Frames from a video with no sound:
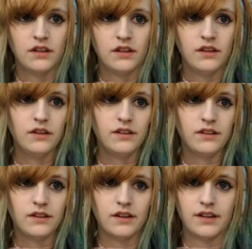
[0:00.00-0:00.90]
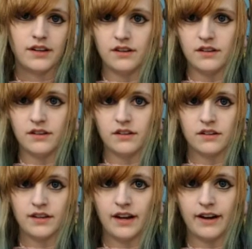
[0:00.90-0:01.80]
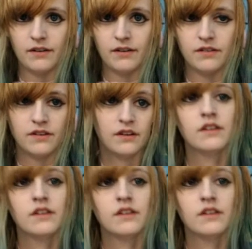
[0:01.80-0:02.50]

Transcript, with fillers: You look good. Get here.